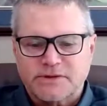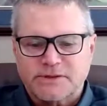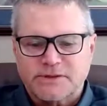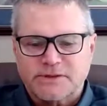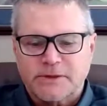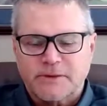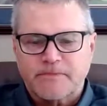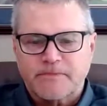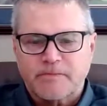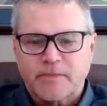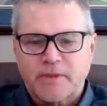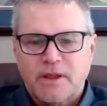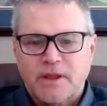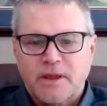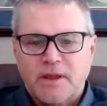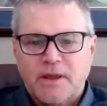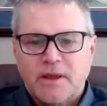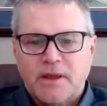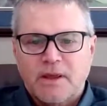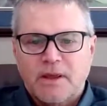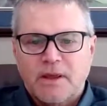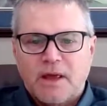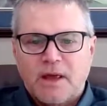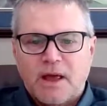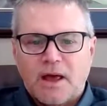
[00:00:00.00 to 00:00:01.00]
So
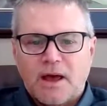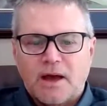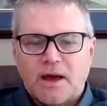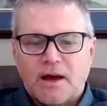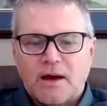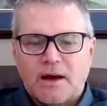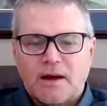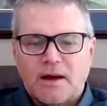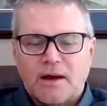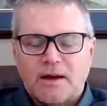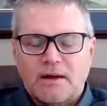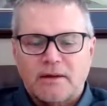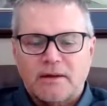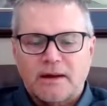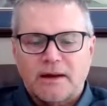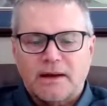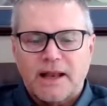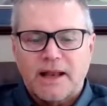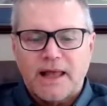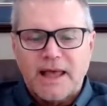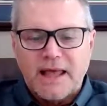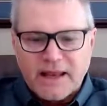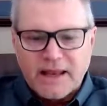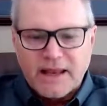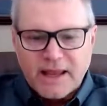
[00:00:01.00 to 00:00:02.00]

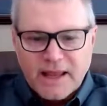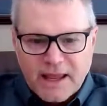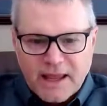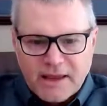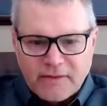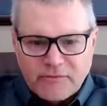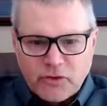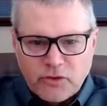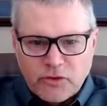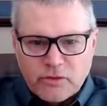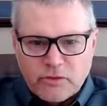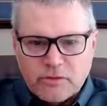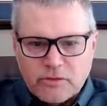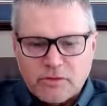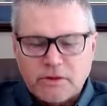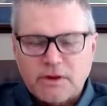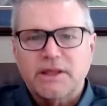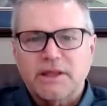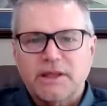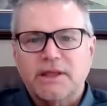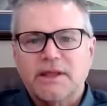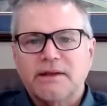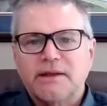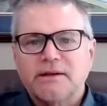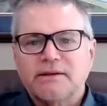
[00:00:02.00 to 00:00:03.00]
glad to have you
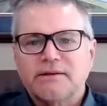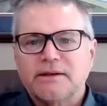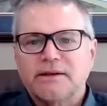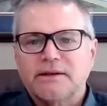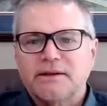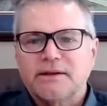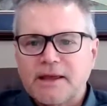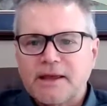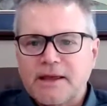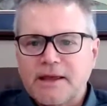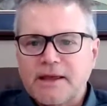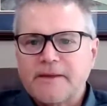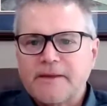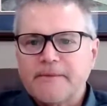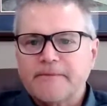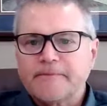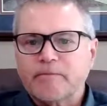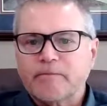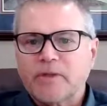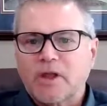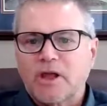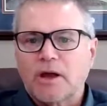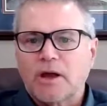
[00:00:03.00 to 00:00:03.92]
again today.